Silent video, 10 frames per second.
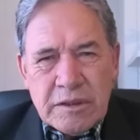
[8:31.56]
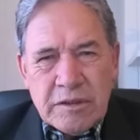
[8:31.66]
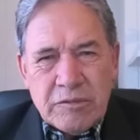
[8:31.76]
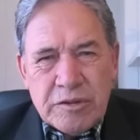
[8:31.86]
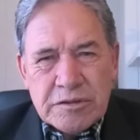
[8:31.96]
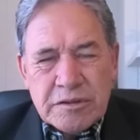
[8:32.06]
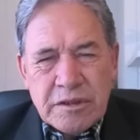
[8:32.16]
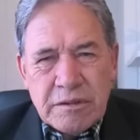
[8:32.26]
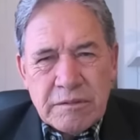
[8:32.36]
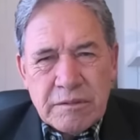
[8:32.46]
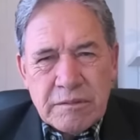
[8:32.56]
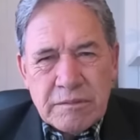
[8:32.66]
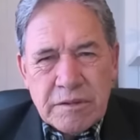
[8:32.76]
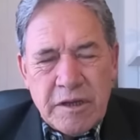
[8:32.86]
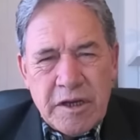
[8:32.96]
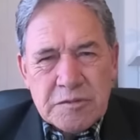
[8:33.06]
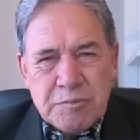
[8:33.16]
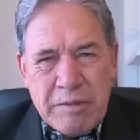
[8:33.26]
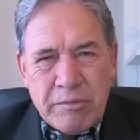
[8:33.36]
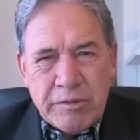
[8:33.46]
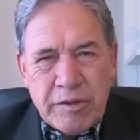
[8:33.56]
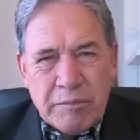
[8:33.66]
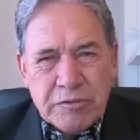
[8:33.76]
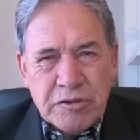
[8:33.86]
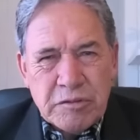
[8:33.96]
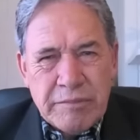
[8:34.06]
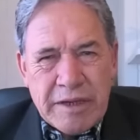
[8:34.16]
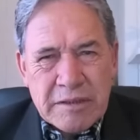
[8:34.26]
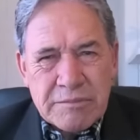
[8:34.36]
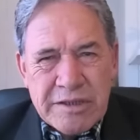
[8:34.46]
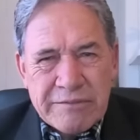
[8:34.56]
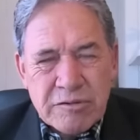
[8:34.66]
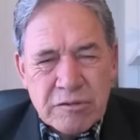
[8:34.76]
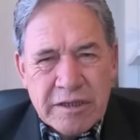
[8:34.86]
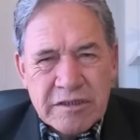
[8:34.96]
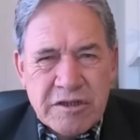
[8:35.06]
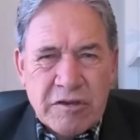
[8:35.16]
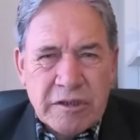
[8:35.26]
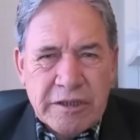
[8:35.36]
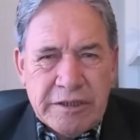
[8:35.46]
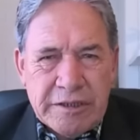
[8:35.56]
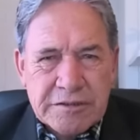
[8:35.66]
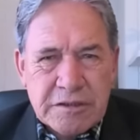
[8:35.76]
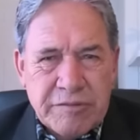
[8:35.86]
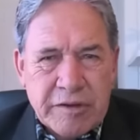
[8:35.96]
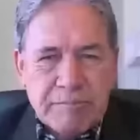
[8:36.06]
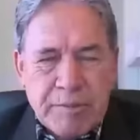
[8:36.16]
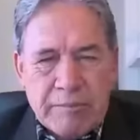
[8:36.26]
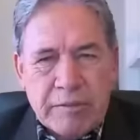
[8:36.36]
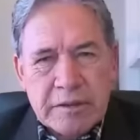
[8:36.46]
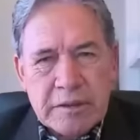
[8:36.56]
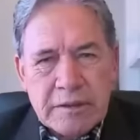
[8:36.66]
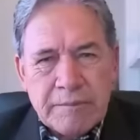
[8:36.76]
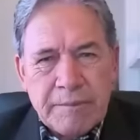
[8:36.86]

uh, which den denies people the opportunity to make themselves look like total idiots in front of the public.